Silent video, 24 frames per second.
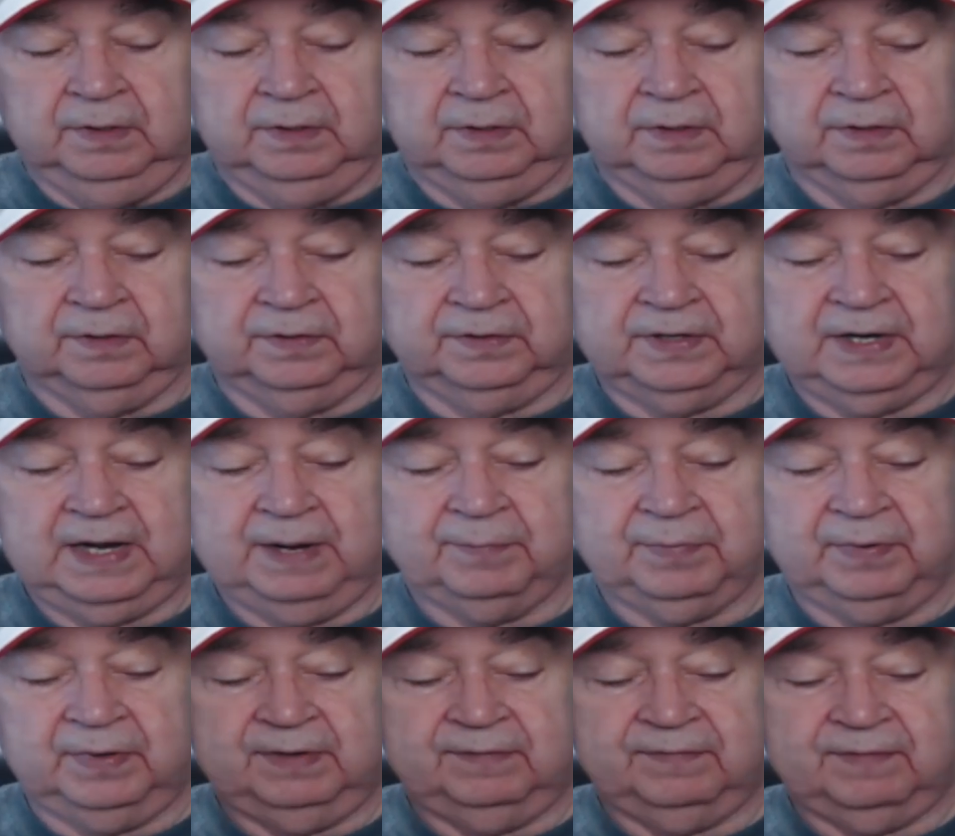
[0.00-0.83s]
You
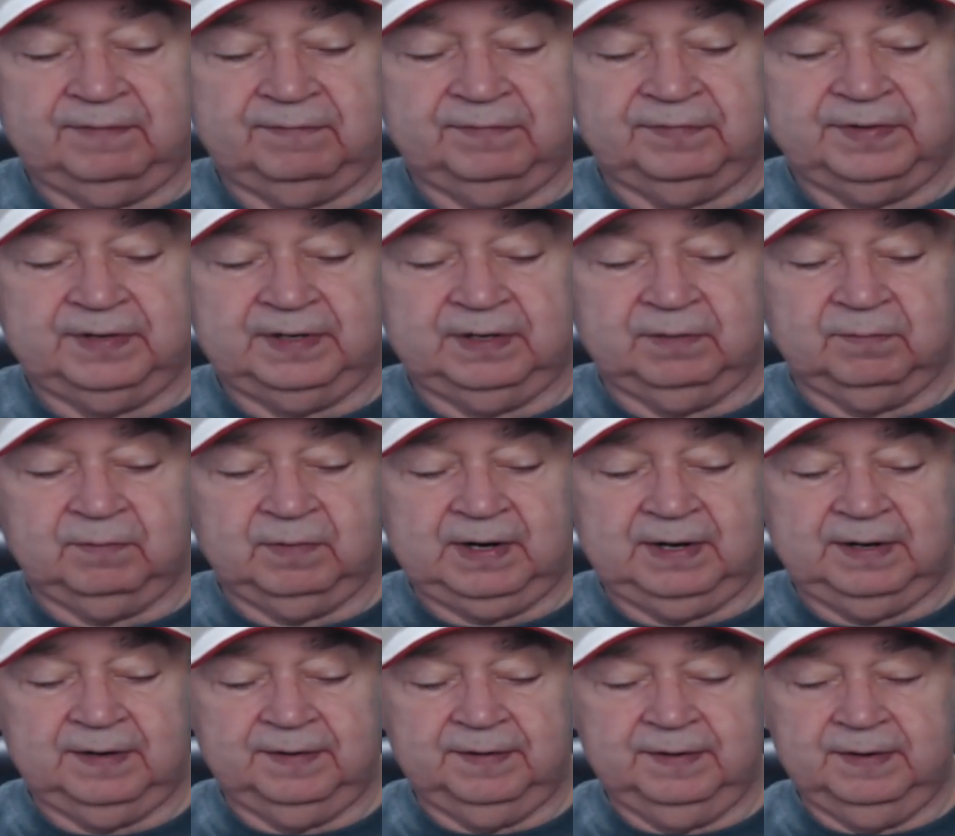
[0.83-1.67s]
can't believe everything you
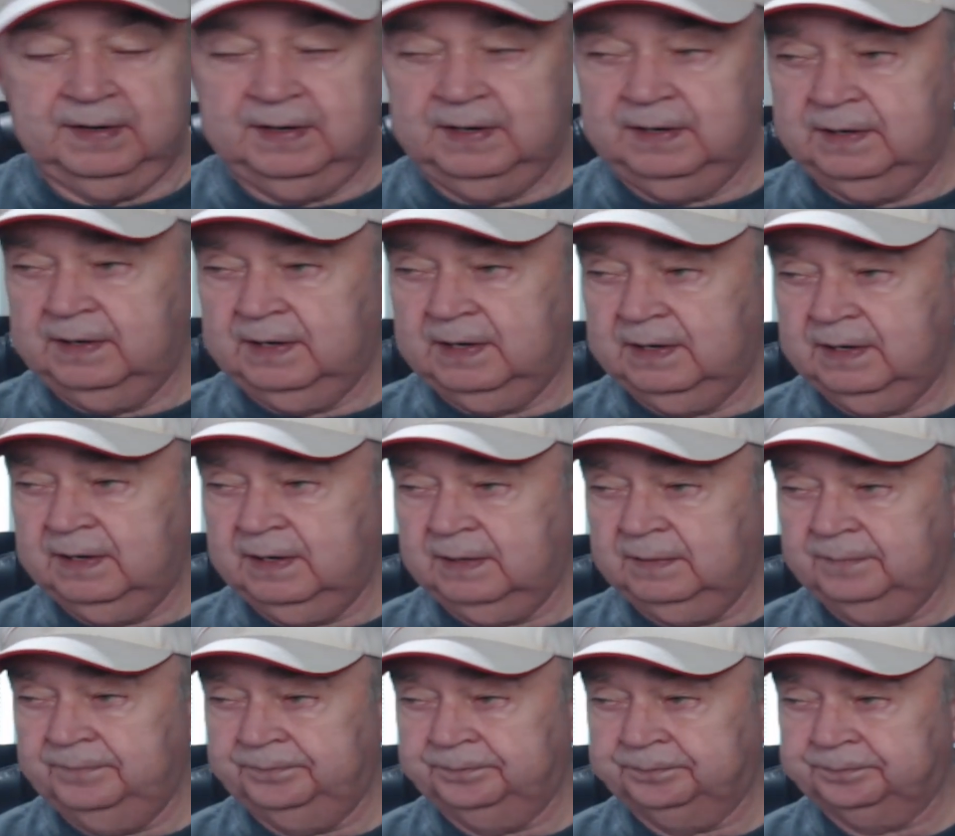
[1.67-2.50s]
read. And then,
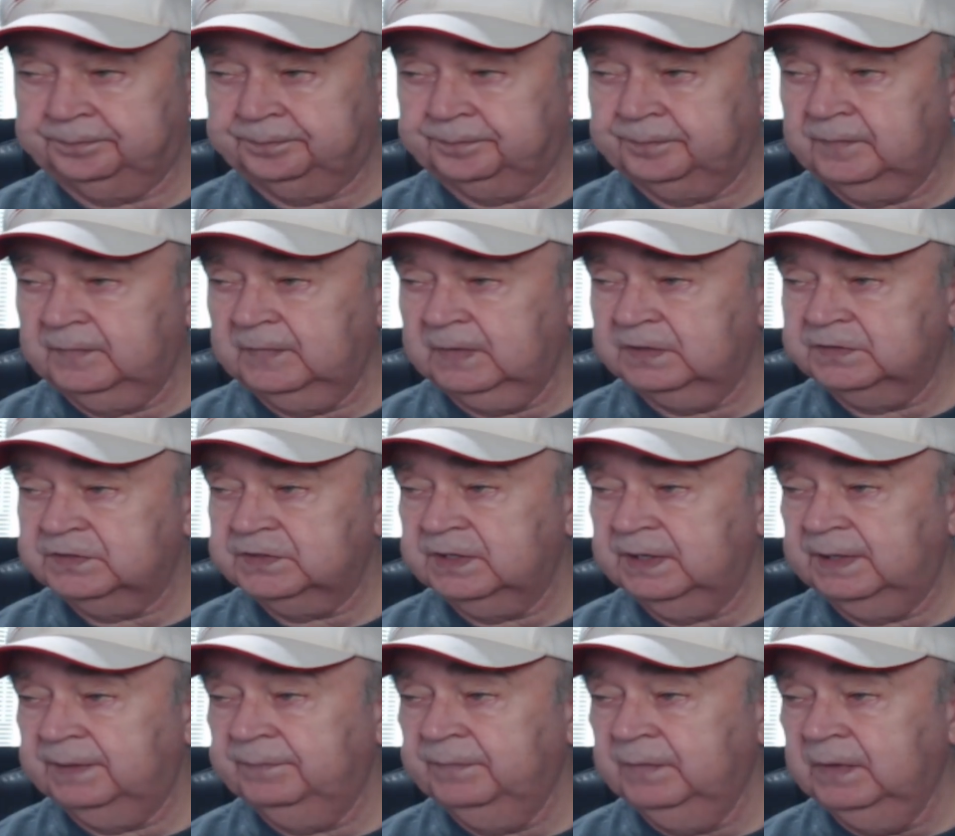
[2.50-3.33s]
let's
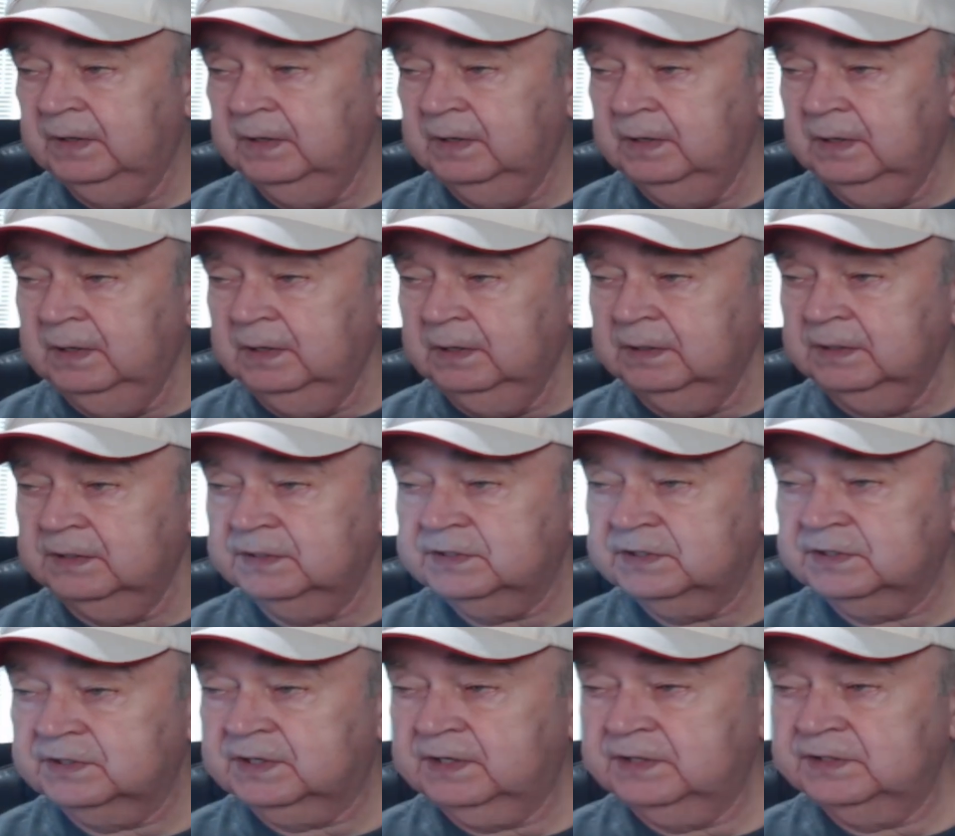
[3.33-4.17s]
see,
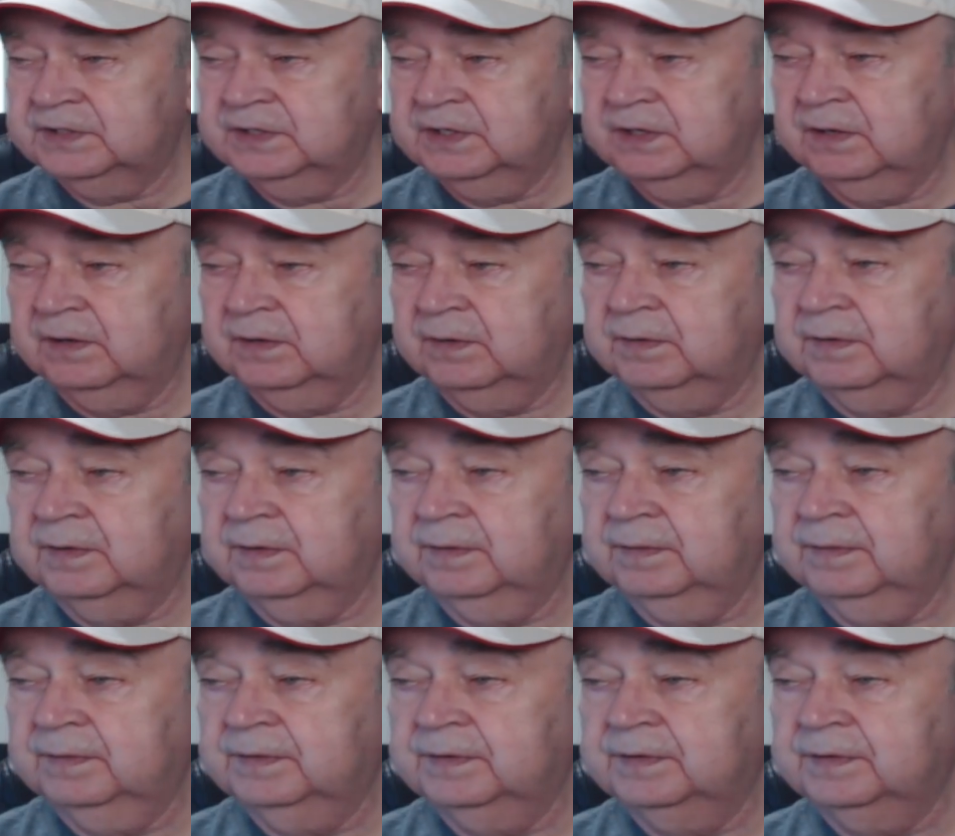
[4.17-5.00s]
this is considered
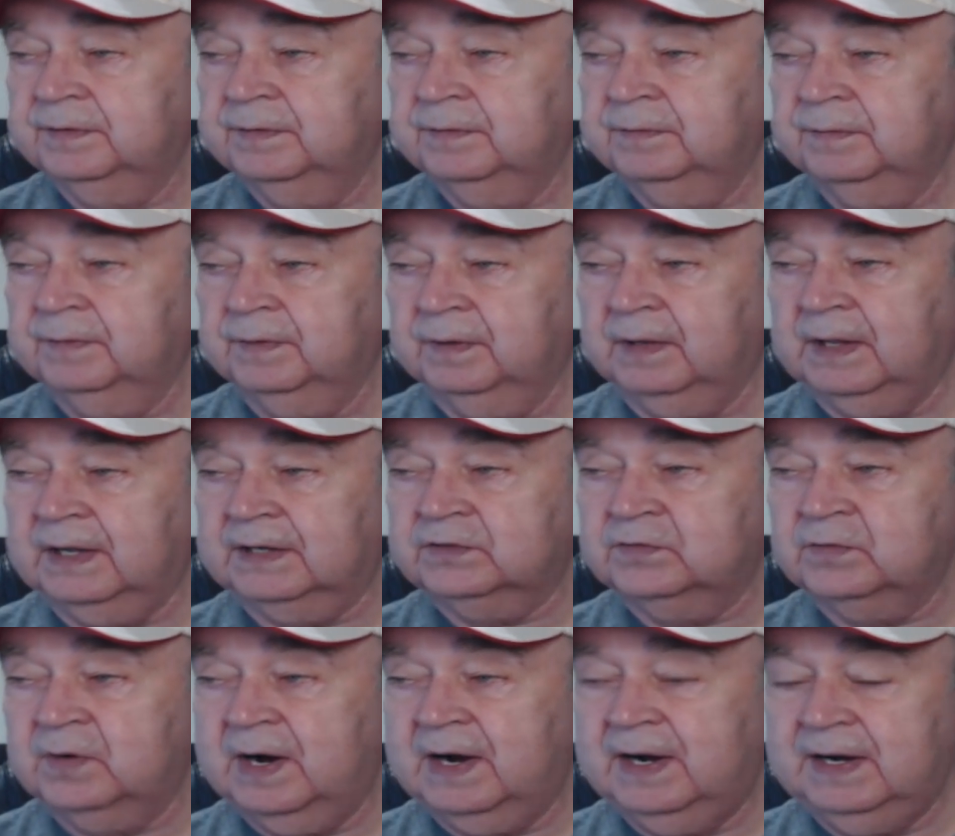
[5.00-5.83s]

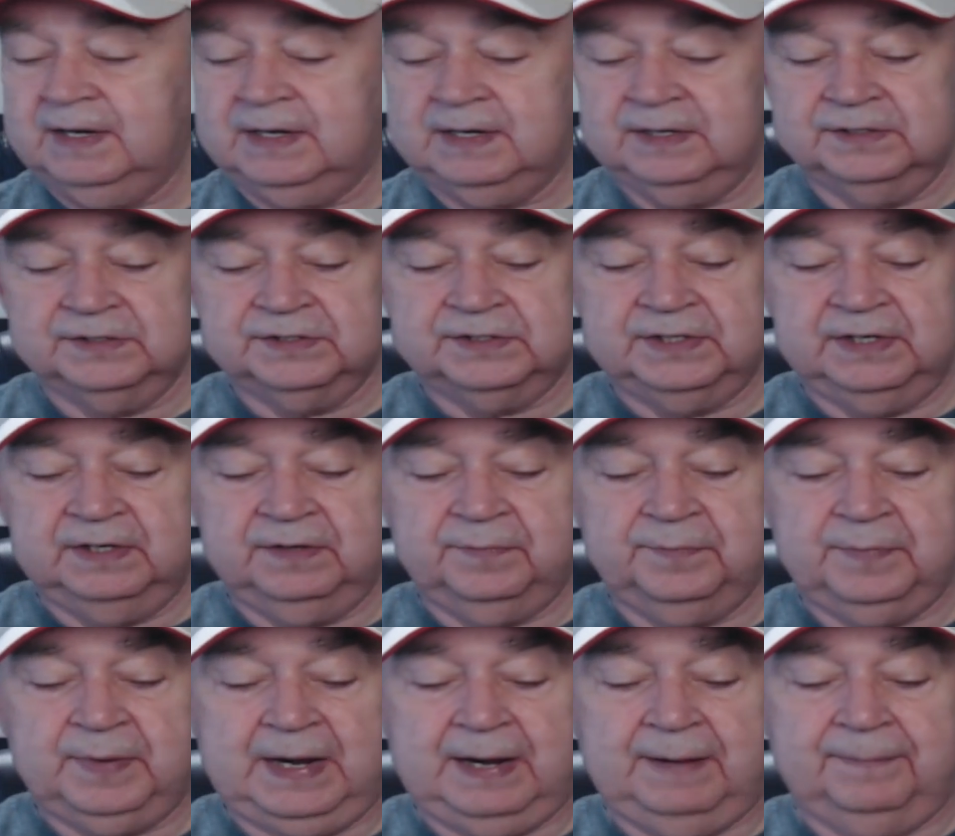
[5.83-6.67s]
electronic and
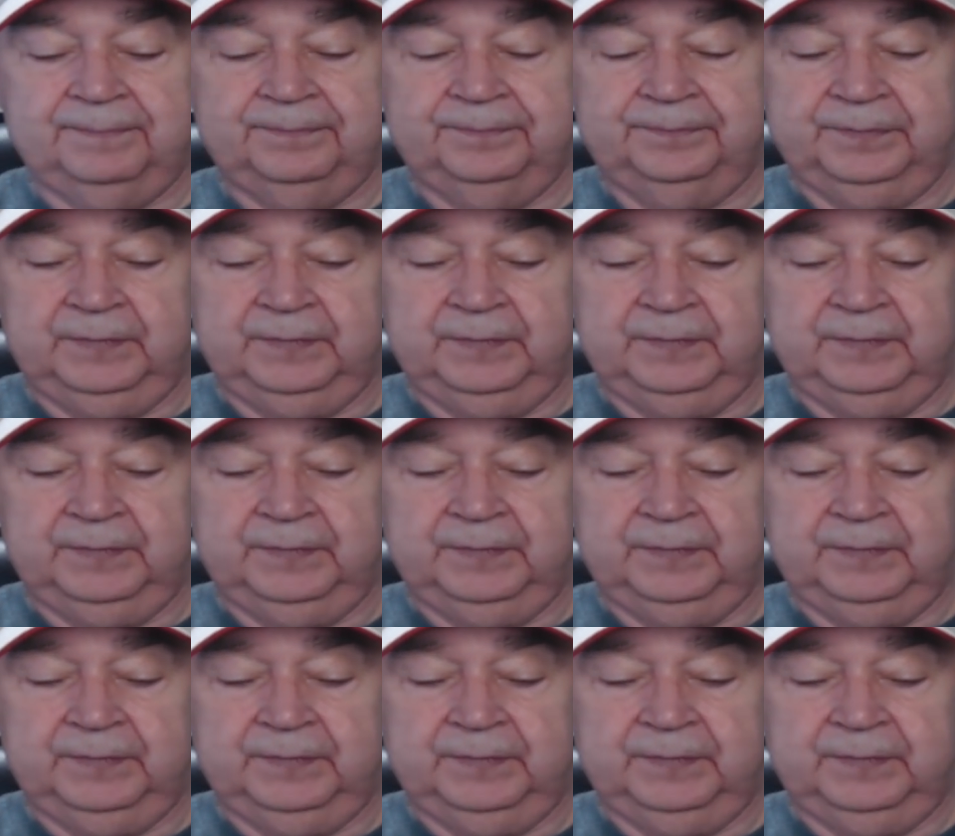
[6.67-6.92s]
synth-pop.